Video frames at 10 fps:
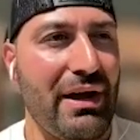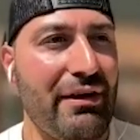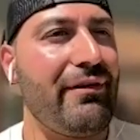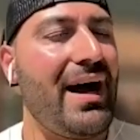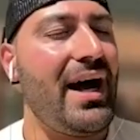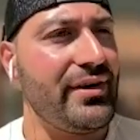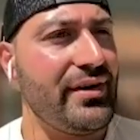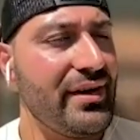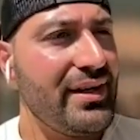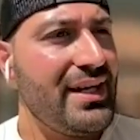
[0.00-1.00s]

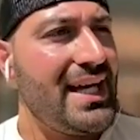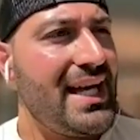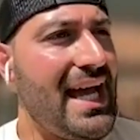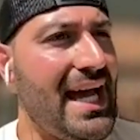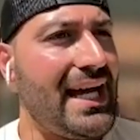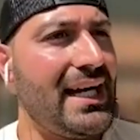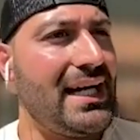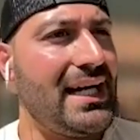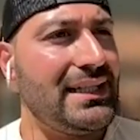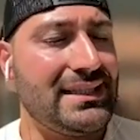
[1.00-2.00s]
father had,
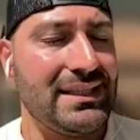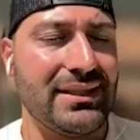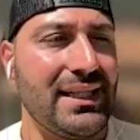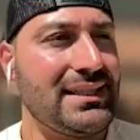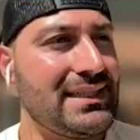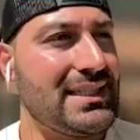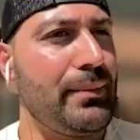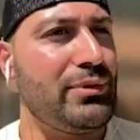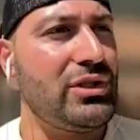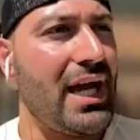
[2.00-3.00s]
he still does, has
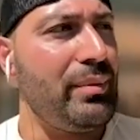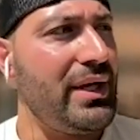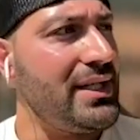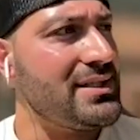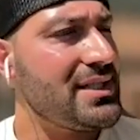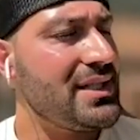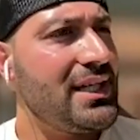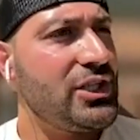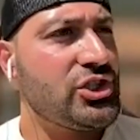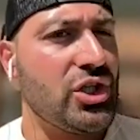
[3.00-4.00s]
type 2 diabetes,
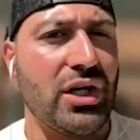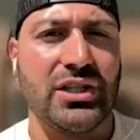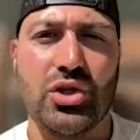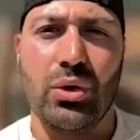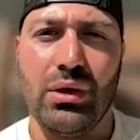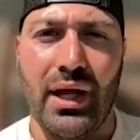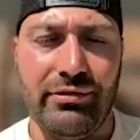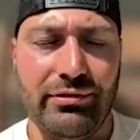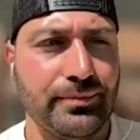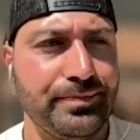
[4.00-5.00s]
struggled his whole
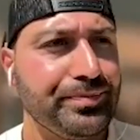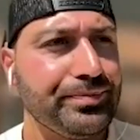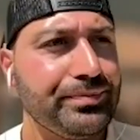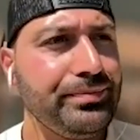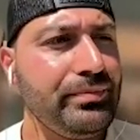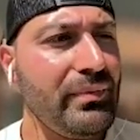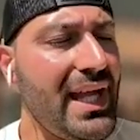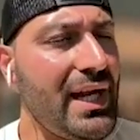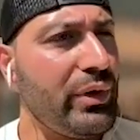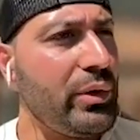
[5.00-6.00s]
life.
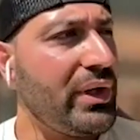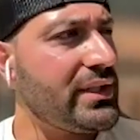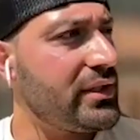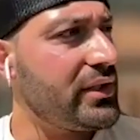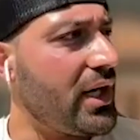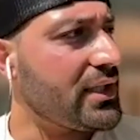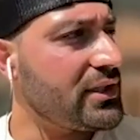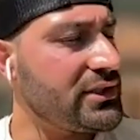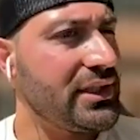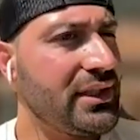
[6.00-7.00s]
And when he went to the
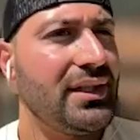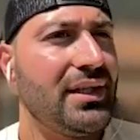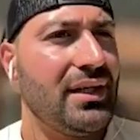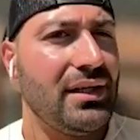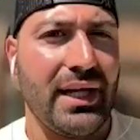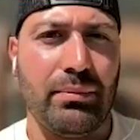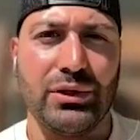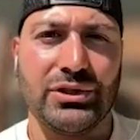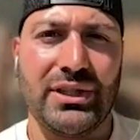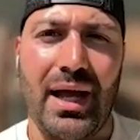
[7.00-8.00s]
doctors, like
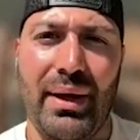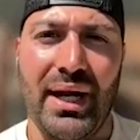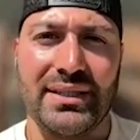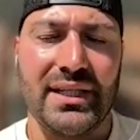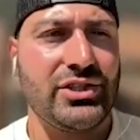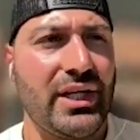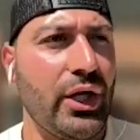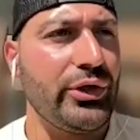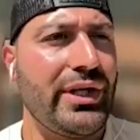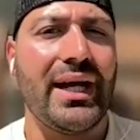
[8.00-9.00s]
most diabetics, they just say,
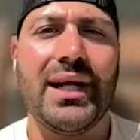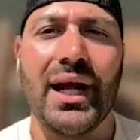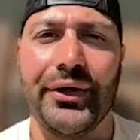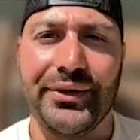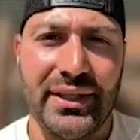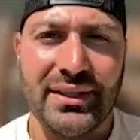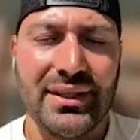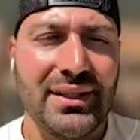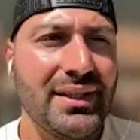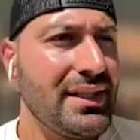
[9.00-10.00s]
oh, you got to eat healthy.
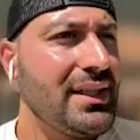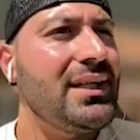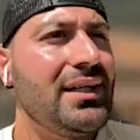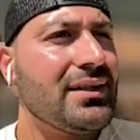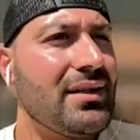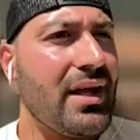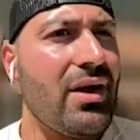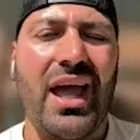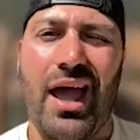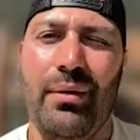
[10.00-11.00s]
So like,
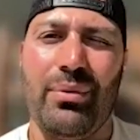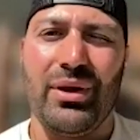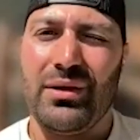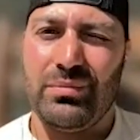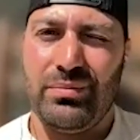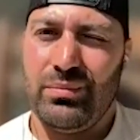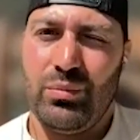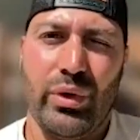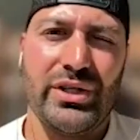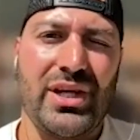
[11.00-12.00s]
okay, but like,
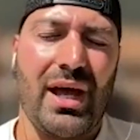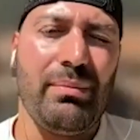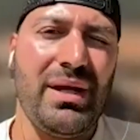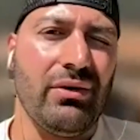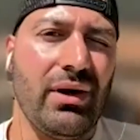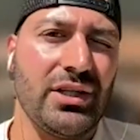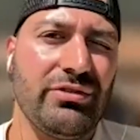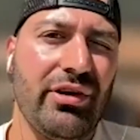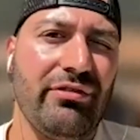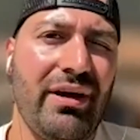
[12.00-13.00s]
what does that mean, right? It's
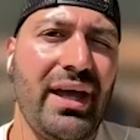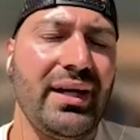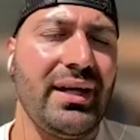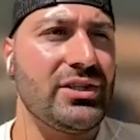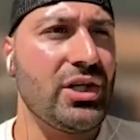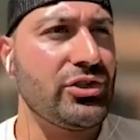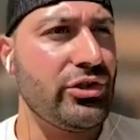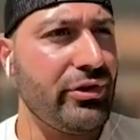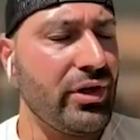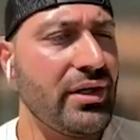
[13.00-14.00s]
very vague. And it's also
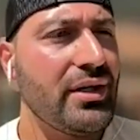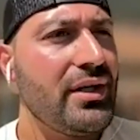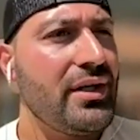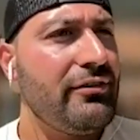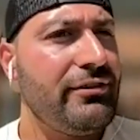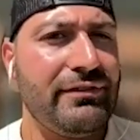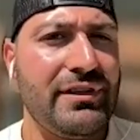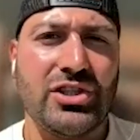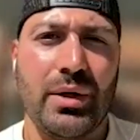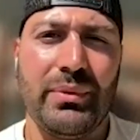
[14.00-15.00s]
for a
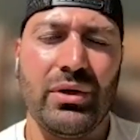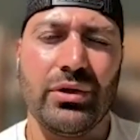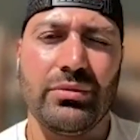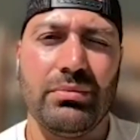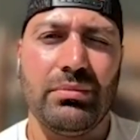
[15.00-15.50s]
50-some-year-old